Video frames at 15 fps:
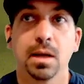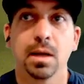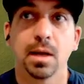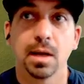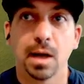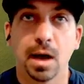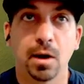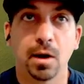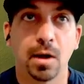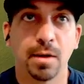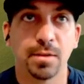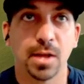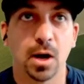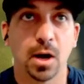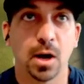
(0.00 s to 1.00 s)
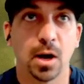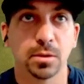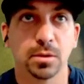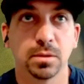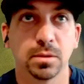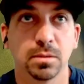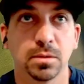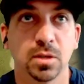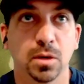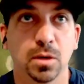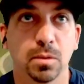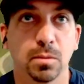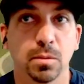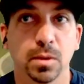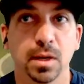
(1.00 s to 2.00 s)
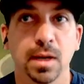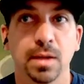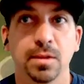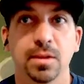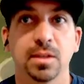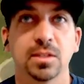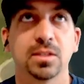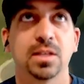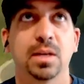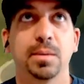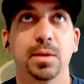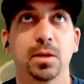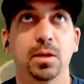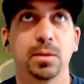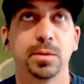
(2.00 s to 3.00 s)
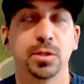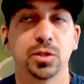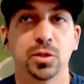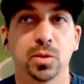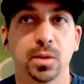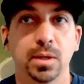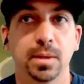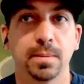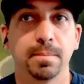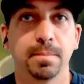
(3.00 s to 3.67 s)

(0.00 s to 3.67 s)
I don't have that option, so we're going to hit this. It's going to be a little bit short.